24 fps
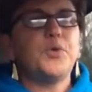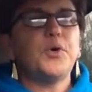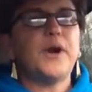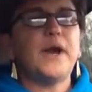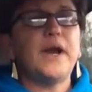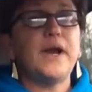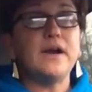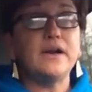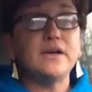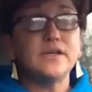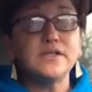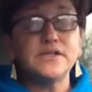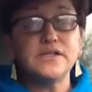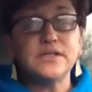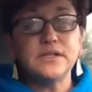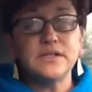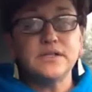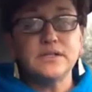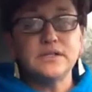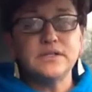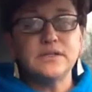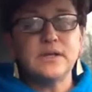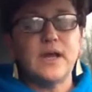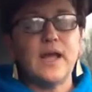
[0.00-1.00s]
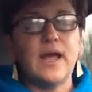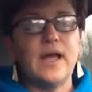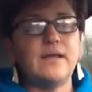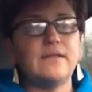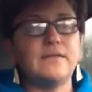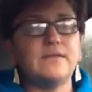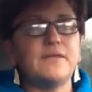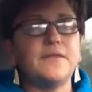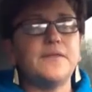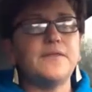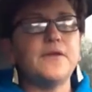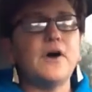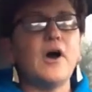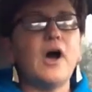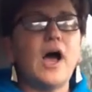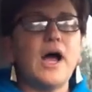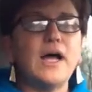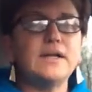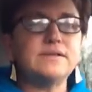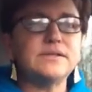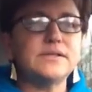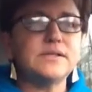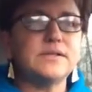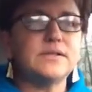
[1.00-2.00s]
prayers and
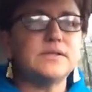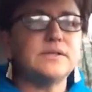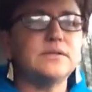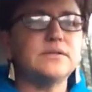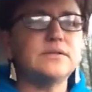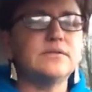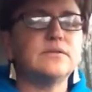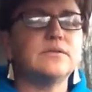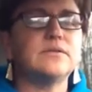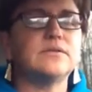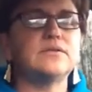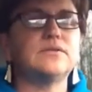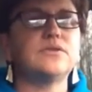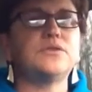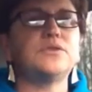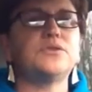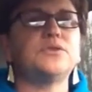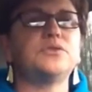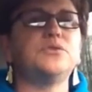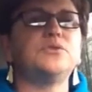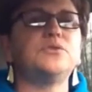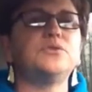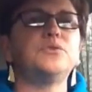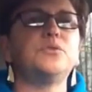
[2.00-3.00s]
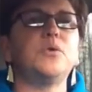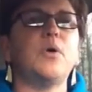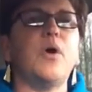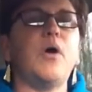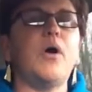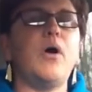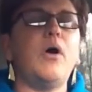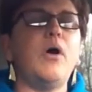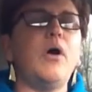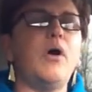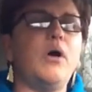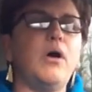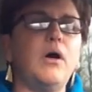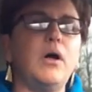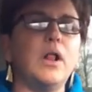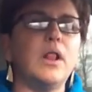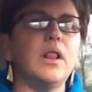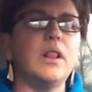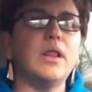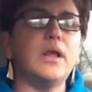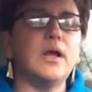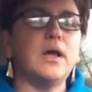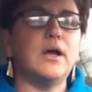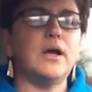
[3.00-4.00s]
thoughts to
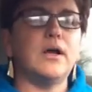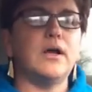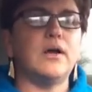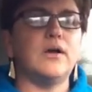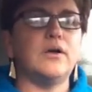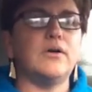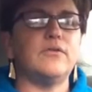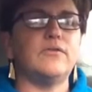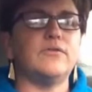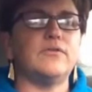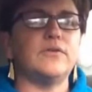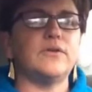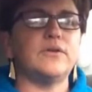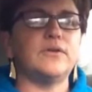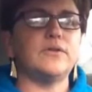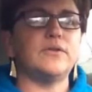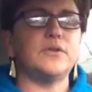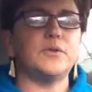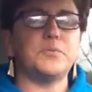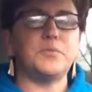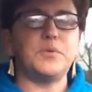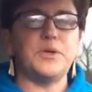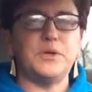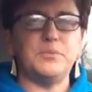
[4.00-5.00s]
all of the